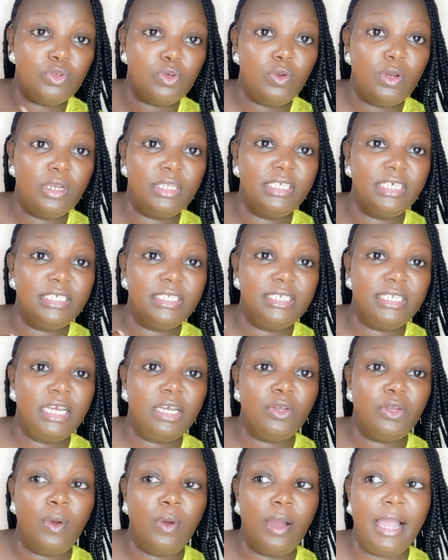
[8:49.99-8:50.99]
So you just
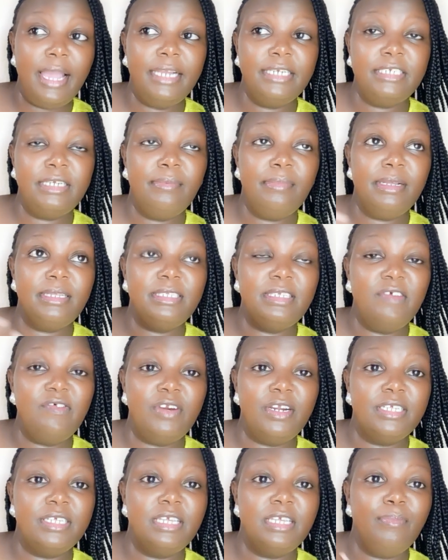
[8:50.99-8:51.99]
take your item. Let's say,
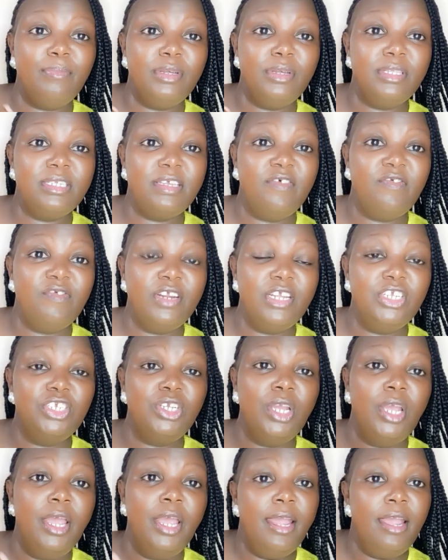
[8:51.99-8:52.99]
for example, it's a fridge.